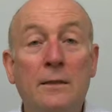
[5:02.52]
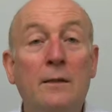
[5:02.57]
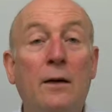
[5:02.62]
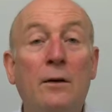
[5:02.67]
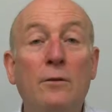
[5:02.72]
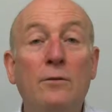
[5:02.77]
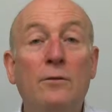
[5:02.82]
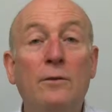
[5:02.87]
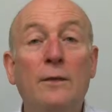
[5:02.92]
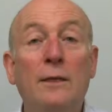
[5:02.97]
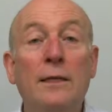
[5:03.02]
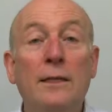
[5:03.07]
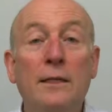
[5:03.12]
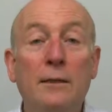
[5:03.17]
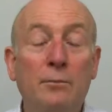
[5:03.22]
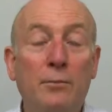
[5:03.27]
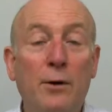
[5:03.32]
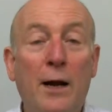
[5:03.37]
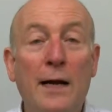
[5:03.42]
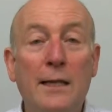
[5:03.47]
hopefully
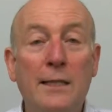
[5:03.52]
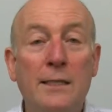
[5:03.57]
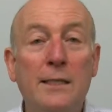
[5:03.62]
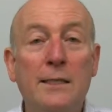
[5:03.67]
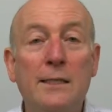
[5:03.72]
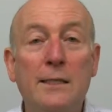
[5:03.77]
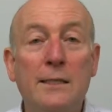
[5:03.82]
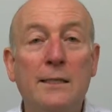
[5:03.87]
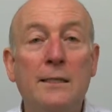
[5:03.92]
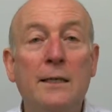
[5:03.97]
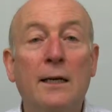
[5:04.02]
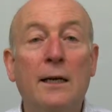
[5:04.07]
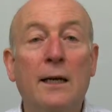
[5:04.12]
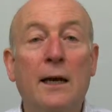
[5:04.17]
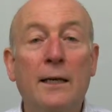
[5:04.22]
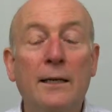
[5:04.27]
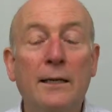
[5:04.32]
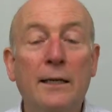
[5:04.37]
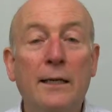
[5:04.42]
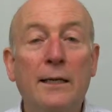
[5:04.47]
the practice
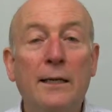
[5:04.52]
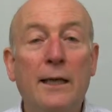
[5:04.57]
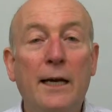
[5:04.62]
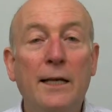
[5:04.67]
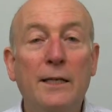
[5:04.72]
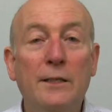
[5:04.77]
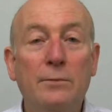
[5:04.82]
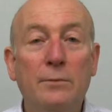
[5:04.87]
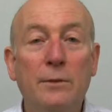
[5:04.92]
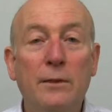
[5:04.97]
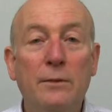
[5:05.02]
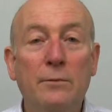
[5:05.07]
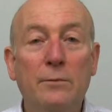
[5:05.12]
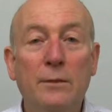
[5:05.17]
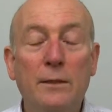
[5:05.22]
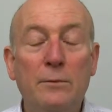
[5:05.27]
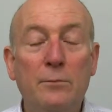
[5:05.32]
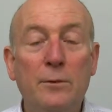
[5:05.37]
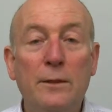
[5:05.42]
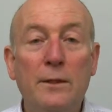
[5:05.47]
and the engagement
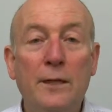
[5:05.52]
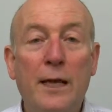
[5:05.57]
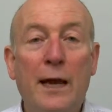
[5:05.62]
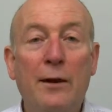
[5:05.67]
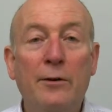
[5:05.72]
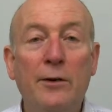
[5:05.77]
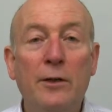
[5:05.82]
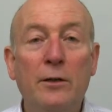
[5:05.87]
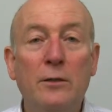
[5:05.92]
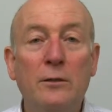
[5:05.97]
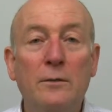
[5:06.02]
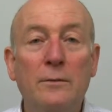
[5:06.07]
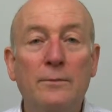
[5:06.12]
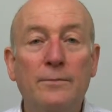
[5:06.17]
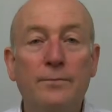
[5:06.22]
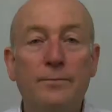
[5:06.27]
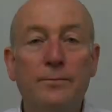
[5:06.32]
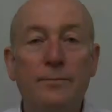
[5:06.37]
will carry on.